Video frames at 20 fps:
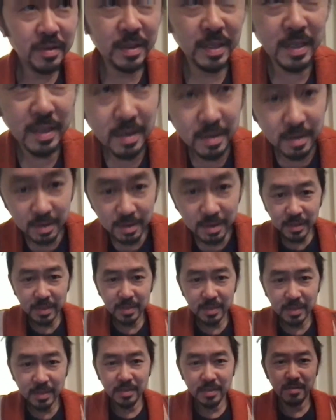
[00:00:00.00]
good song called
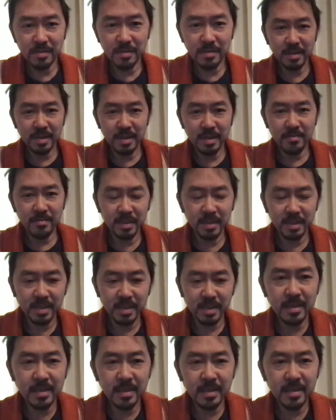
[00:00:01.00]
Sedona that I really
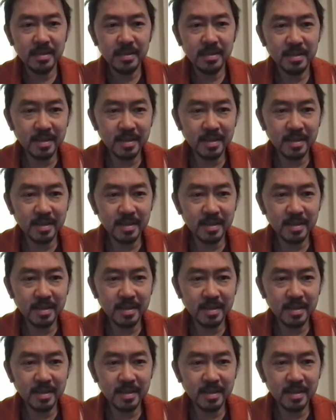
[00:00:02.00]
like.